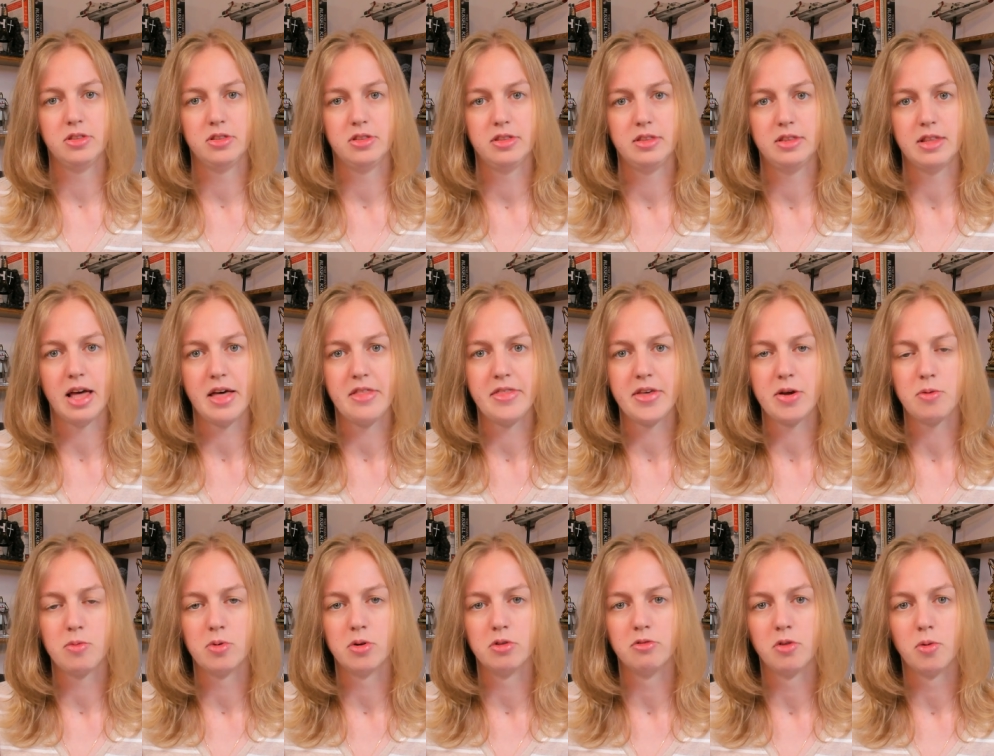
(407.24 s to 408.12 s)
then they
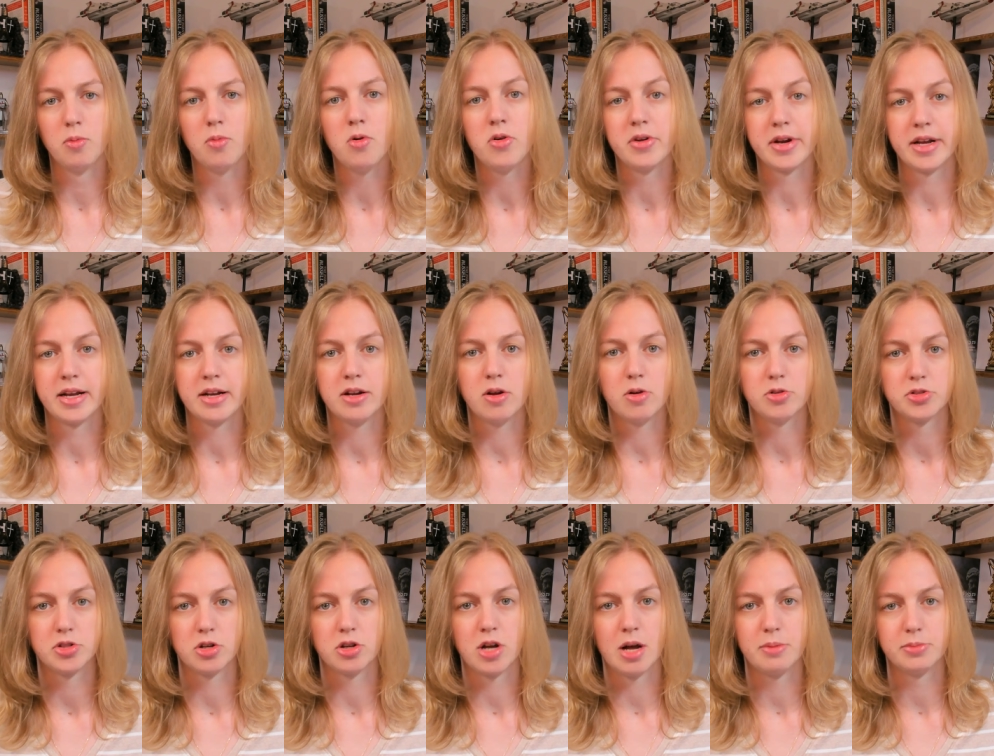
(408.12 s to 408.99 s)
will reward it. It
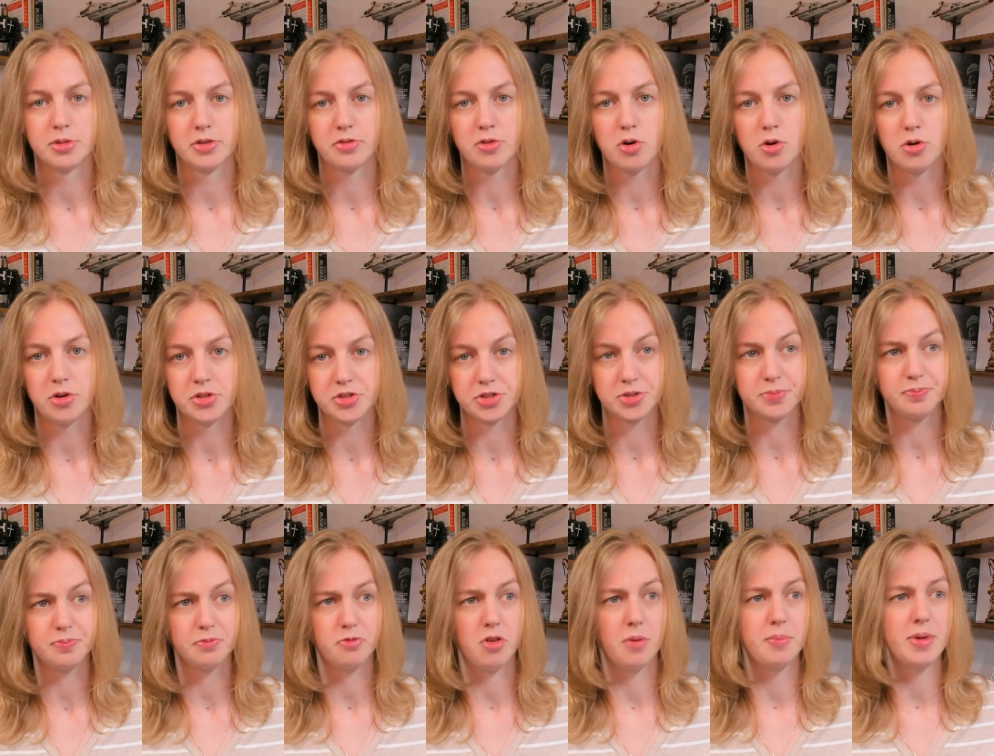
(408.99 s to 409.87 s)
also comes, of course,
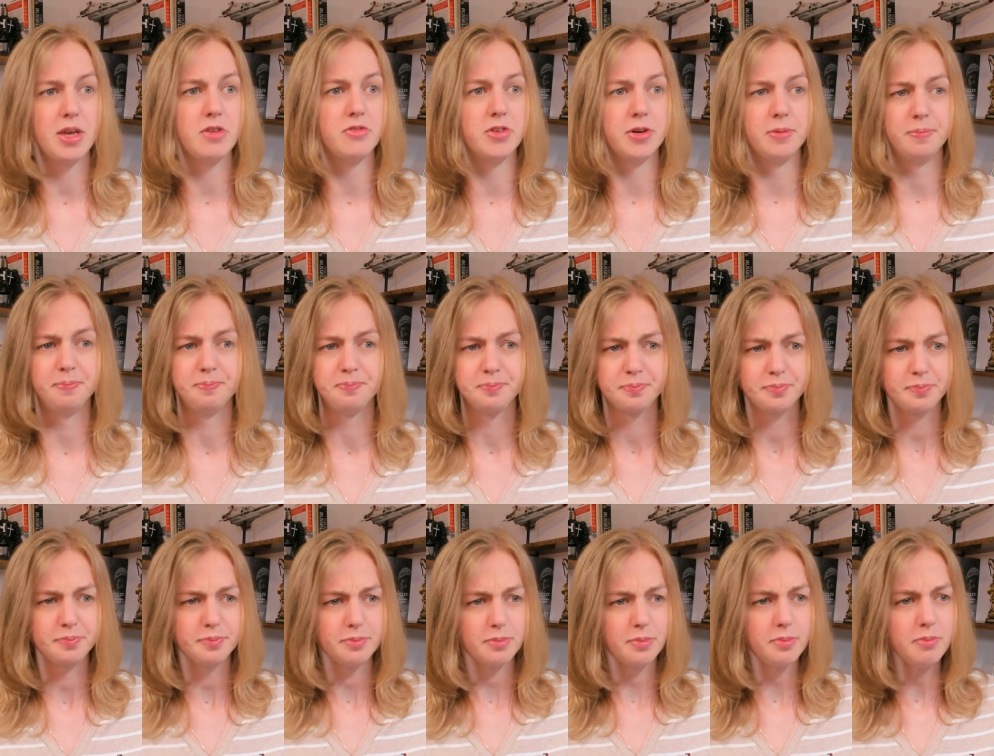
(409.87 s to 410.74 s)
from even
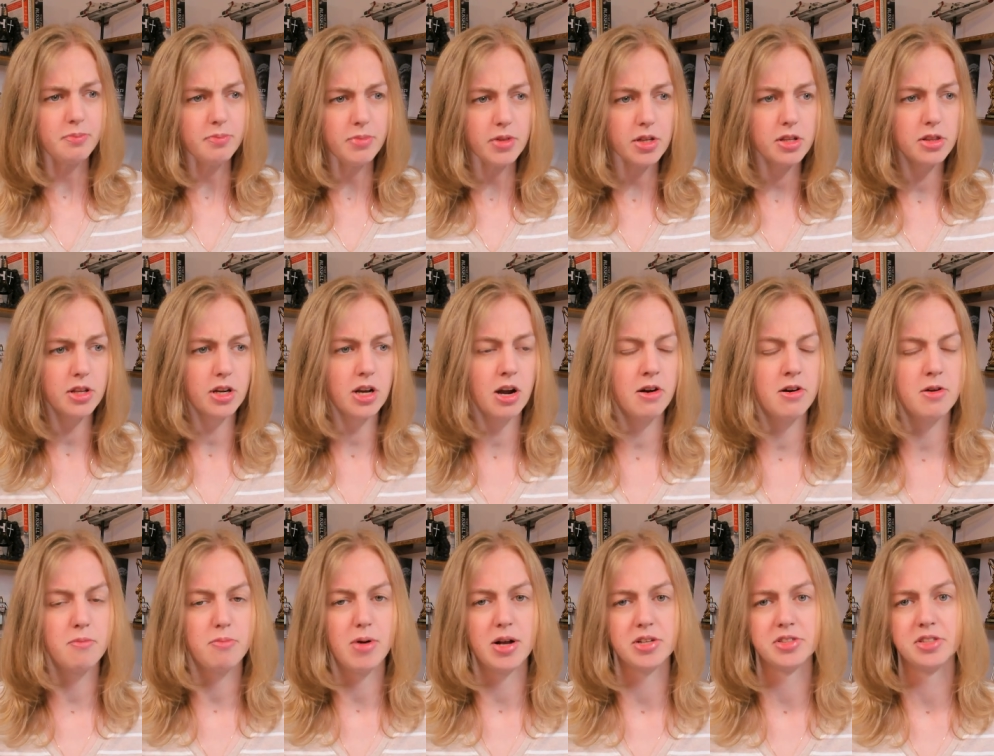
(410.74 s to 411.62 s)
the
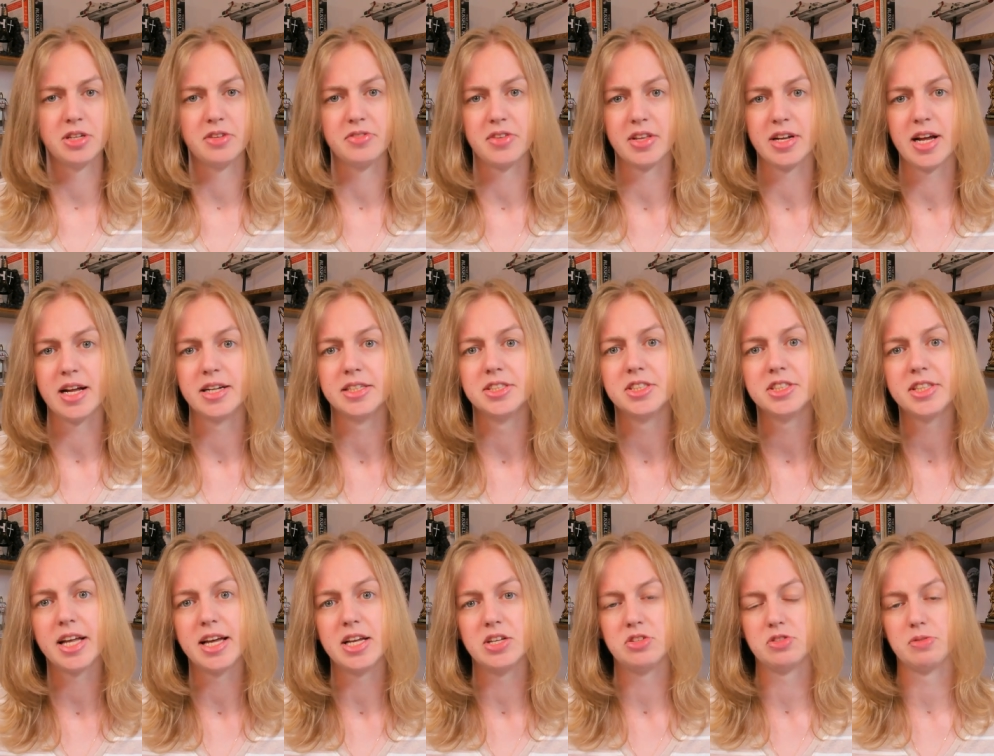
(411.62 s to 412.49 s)
current president of the United
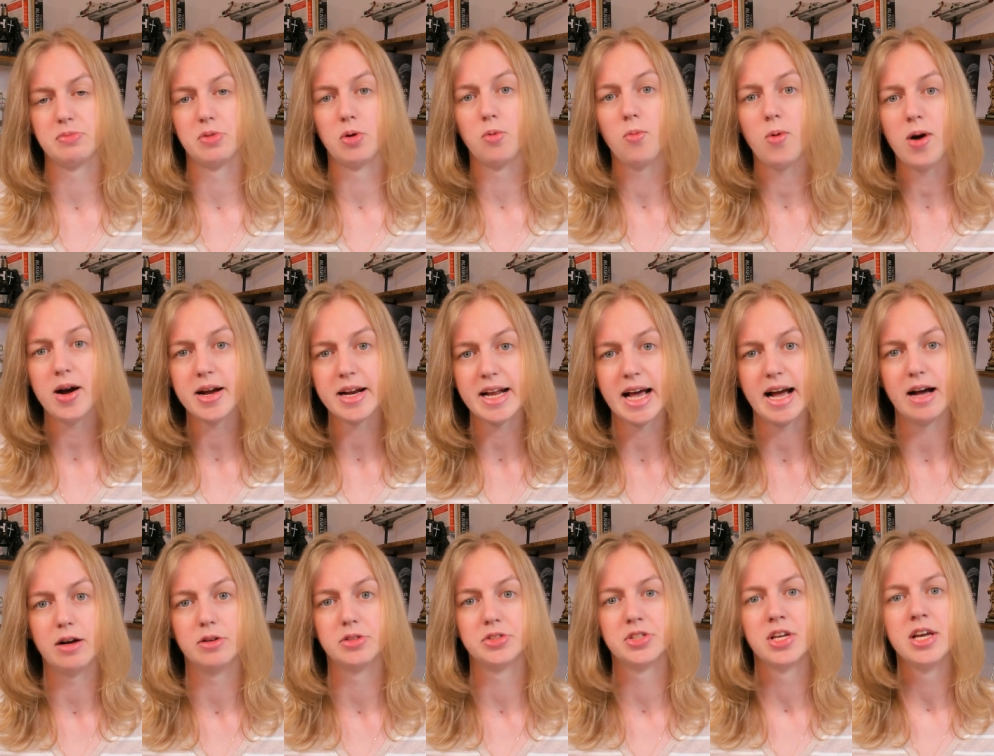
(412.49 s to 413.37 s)
States, from the White
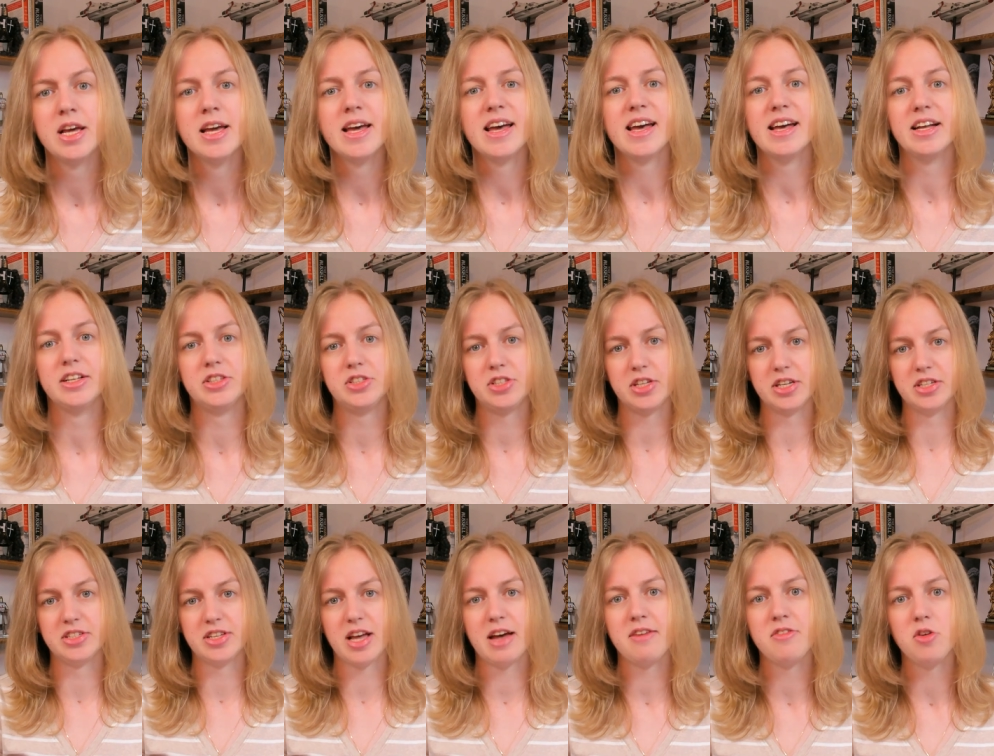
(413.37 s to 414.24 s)
House. It's
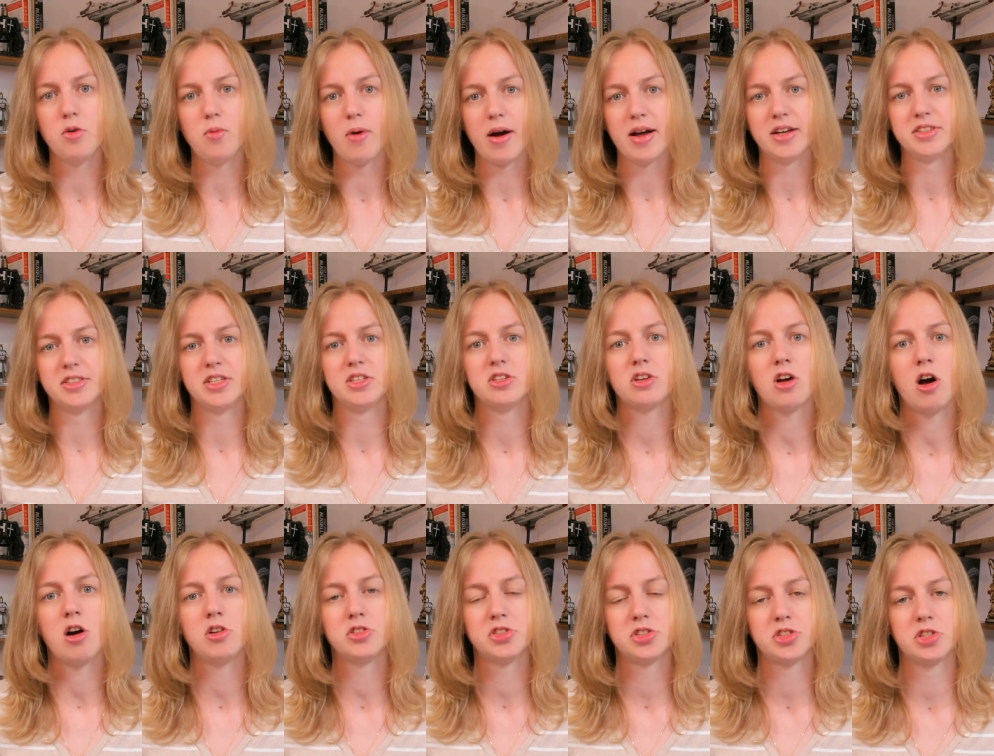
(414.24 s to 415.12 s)
it's everywhere. It's this
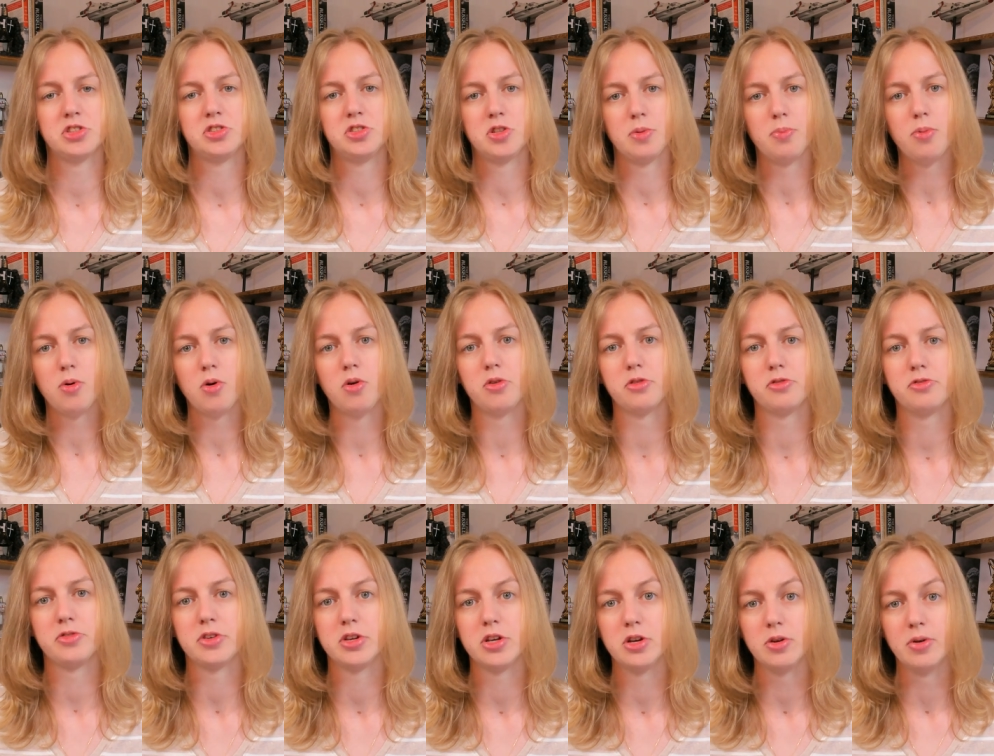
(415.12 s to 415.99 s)
constant support
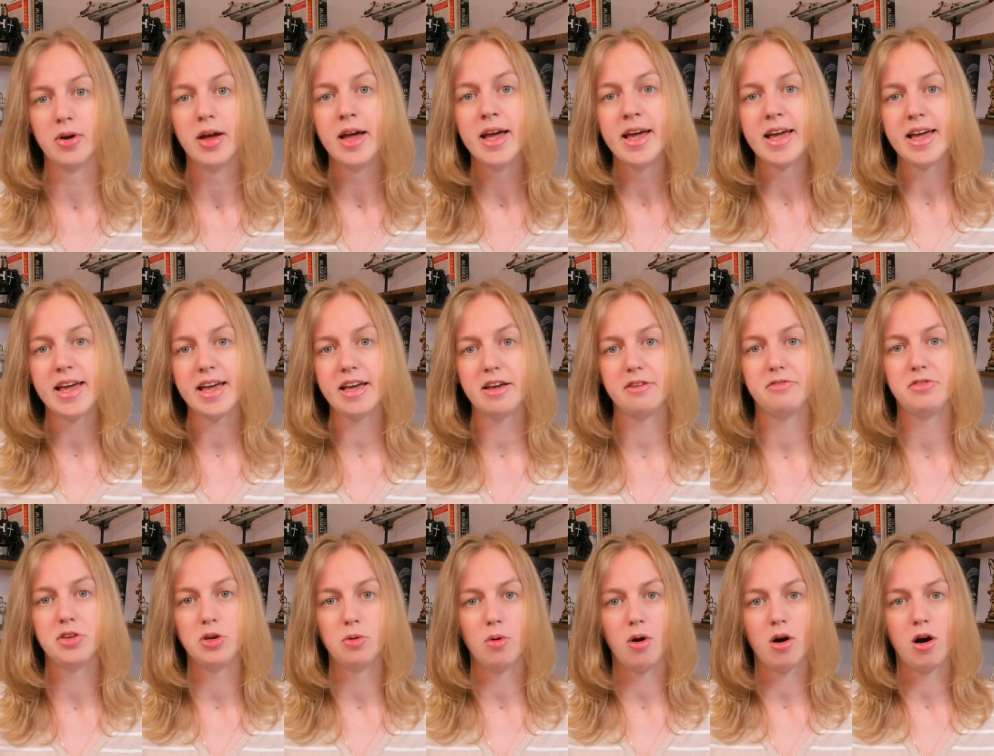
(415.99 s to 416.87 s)
for you if
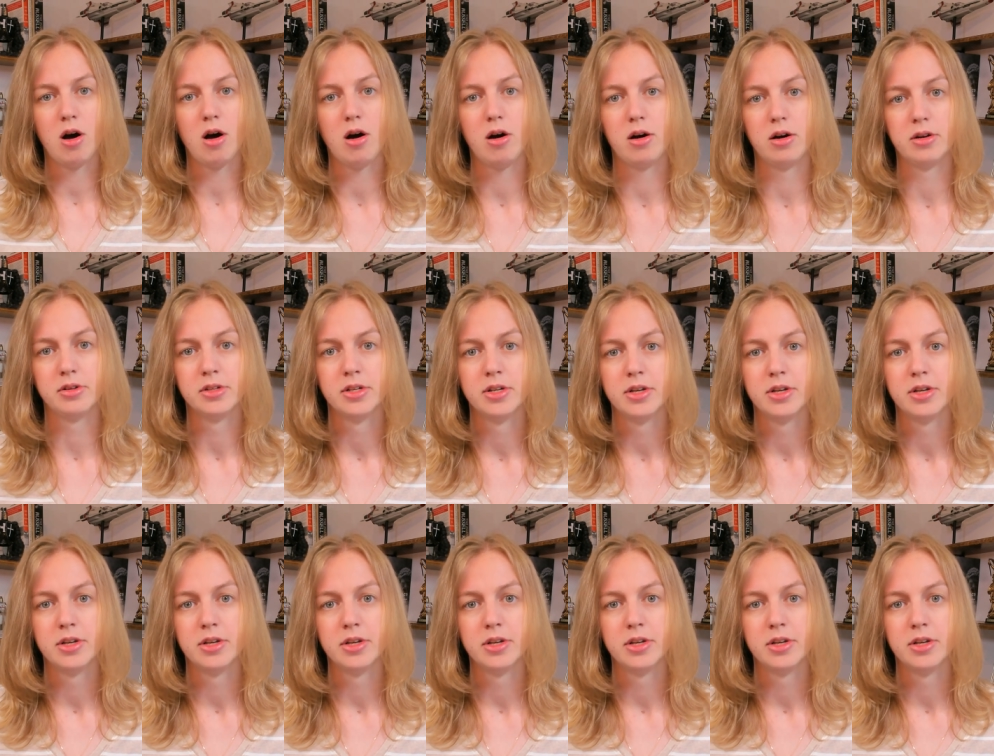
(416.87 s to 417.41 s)
you are